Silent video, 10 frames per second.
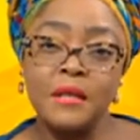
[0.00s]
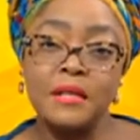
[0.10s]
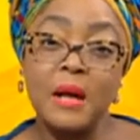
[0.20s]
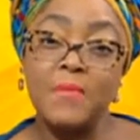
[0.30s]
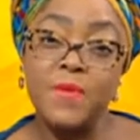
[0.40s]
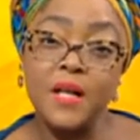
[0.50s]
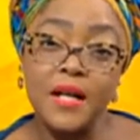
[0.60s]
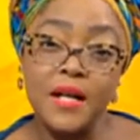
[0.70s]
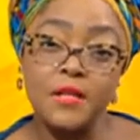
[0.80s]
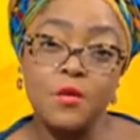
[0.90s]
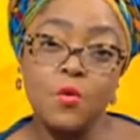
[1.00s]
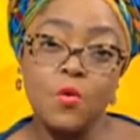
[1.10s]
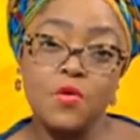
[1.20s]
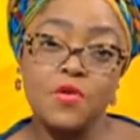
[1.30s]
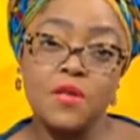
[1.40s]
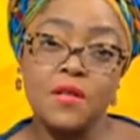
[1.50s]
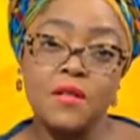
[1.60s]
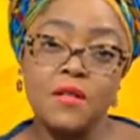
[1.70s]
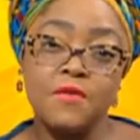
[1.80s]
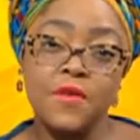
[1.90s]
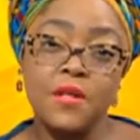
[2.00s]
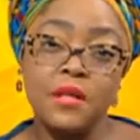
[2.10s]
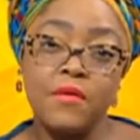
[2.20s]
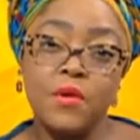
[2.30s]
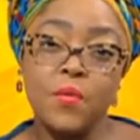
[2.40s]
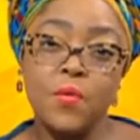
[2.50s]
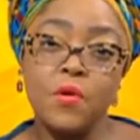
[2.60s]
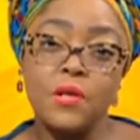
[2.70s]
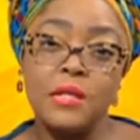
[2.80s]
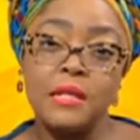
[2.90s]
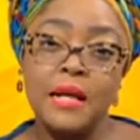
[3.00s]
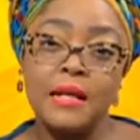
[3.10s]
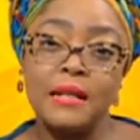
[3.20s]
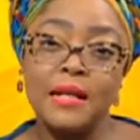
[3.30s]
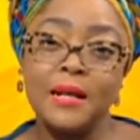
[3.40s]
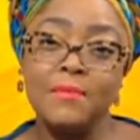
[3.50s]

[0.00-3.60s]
SAPVIA has launched the first ever report detailing the